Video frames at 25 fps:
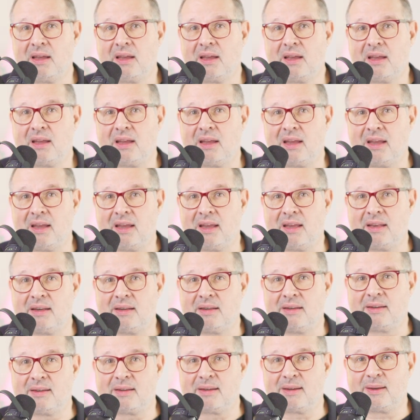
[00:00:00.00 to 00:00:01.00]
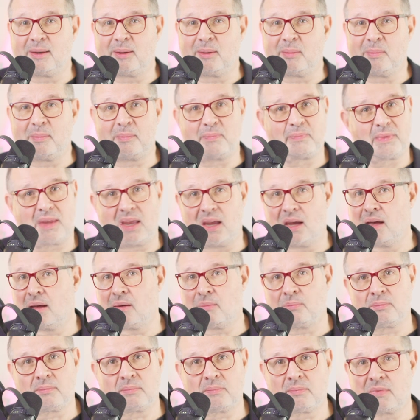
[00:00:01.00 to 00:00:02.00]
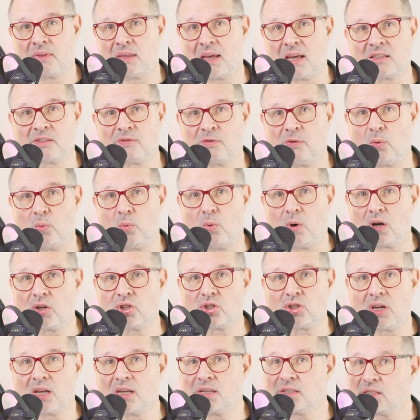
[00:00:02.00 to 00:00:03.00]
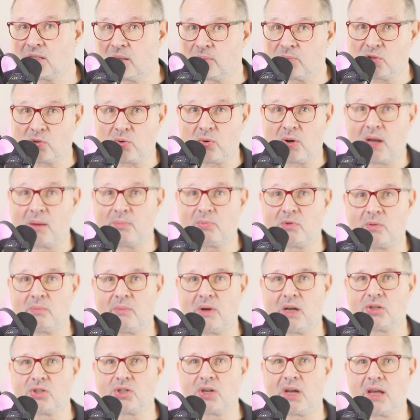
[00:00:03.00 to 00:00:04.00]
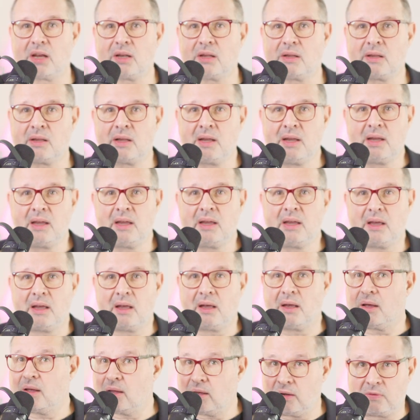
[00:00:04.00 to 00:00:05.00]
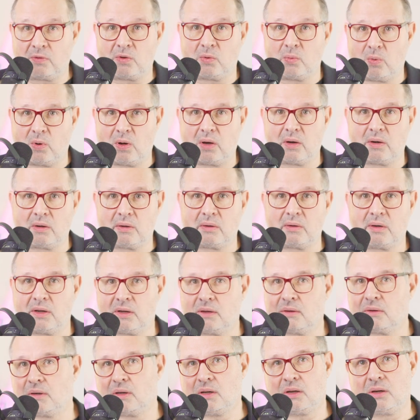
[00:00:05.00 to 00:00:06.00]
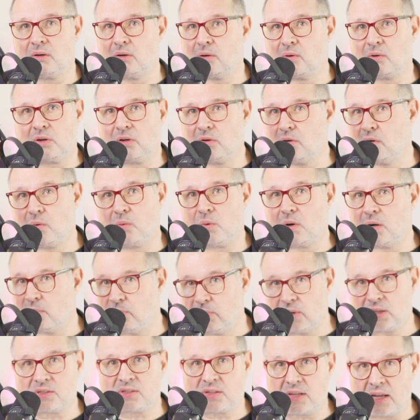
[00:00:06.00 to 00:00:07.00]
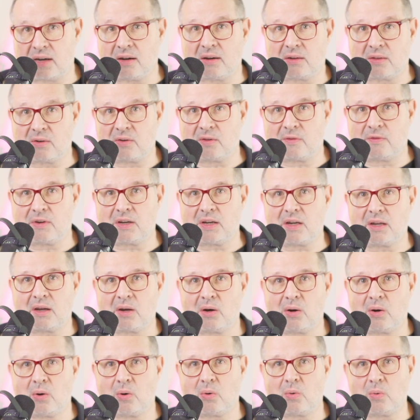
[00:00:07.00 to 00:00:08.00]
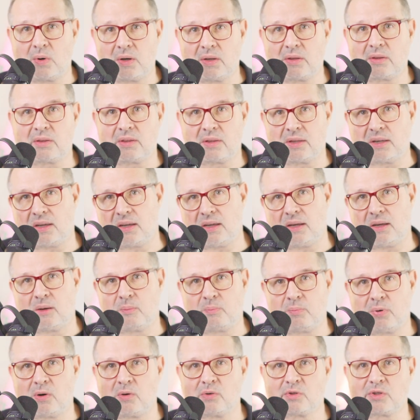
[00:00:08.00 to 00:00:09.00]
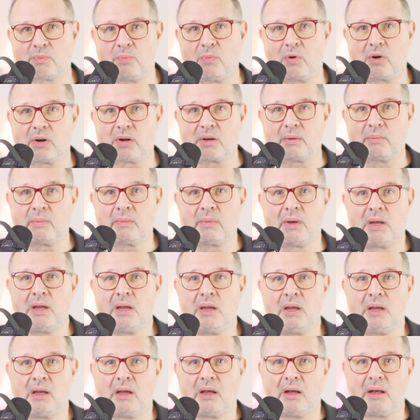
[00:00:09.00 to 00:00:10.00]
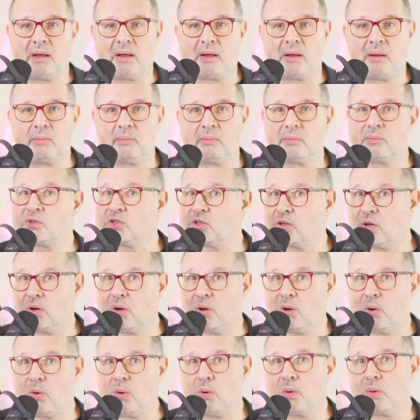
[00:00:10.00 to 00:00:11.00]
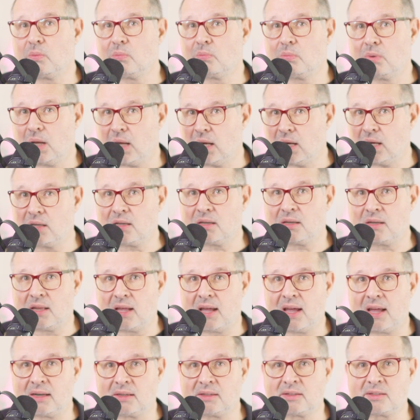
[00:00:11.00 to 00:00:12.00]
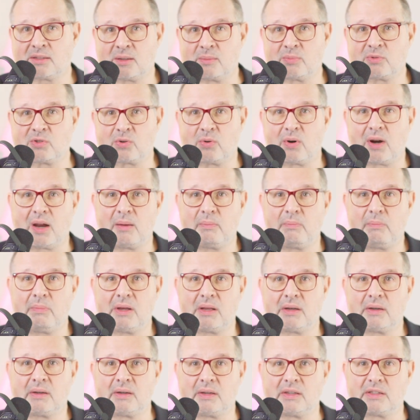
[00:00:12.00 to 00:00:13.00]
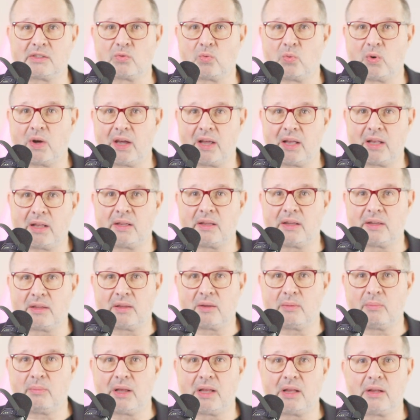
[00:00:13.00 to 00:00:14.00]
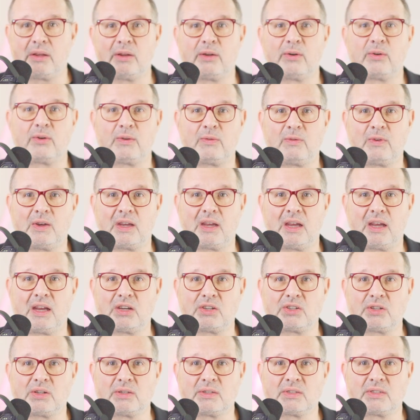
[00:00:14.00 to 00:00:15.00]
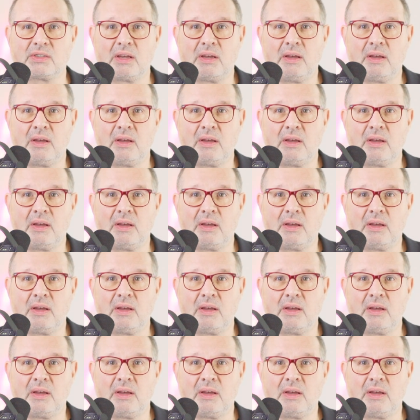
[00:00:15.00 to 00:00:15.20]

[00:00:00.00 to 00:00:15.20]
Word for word: And um, yeah, thanks for watching. Subscribe to my channel uh, if you want to. You know, you don't want to miss that other video with the uh, postmortem. Um, so hit that subscribe button as well, and the bell notifications.